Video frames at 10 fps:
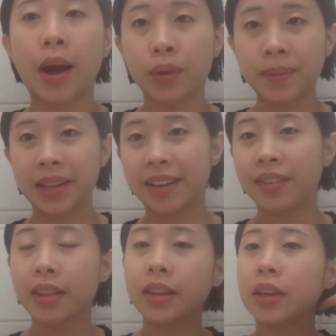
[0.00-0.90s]
I will be
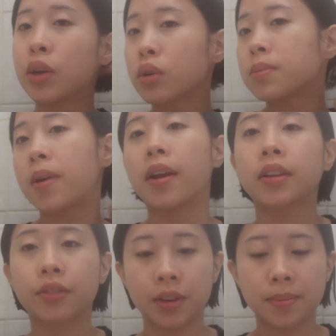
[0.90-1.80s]
leaving the nose
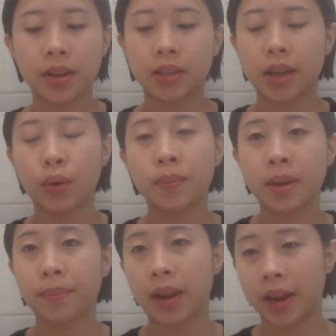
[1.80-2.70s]
product free because I will be
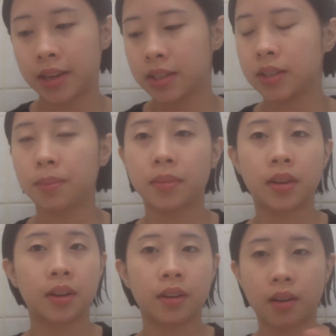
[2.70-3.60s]
applying
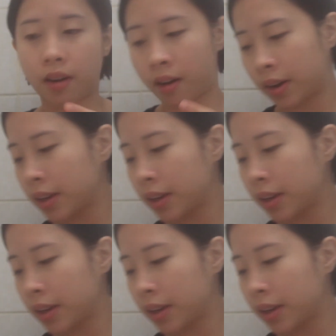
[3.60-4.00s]
something on